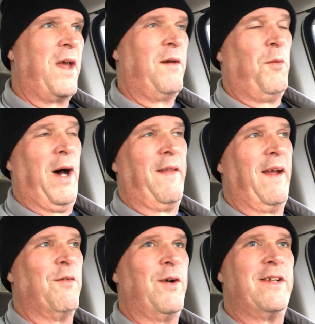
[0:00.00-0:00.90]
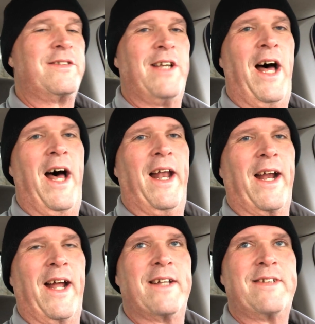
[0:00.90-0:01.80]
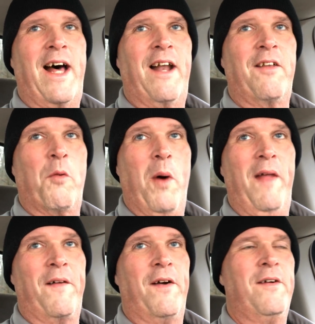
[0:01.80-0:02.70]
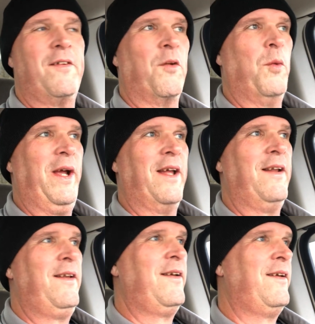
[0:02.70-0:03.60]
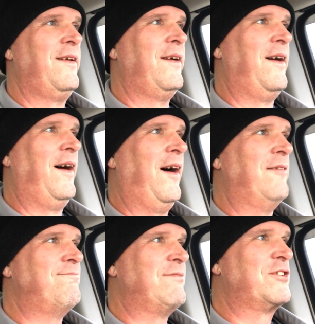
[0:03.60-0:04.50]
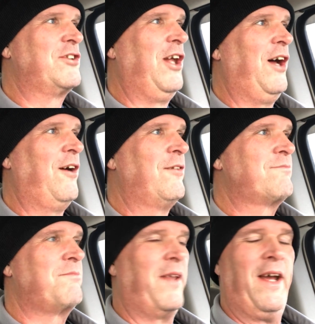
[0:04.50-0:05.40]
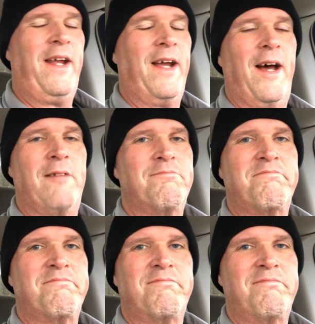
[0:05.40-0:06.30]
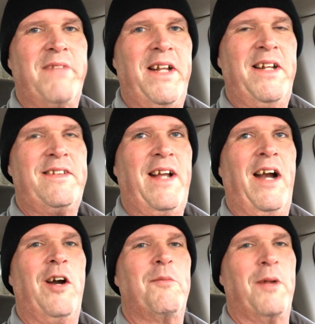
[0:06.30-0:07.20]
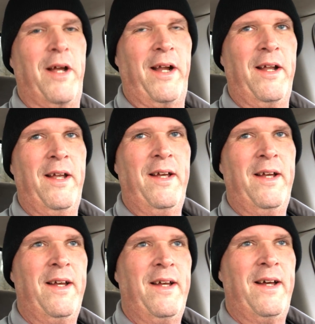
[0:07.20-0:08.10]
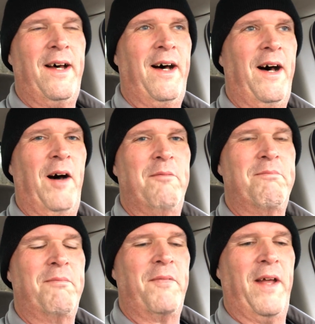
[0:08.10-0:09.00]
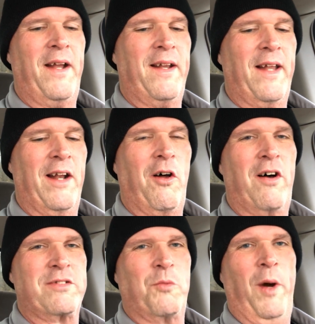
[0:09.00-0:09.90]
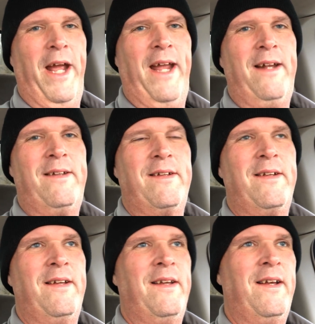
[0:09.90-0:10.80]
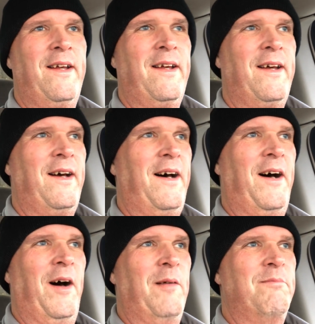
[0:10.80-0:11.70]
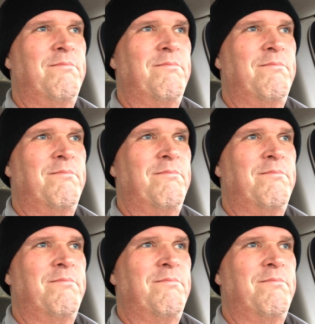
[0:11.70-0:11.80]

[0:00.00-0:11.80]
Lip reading: while they were inside, I guess out of the weather, the wind, the snow, they did terribly. They lost weight. They're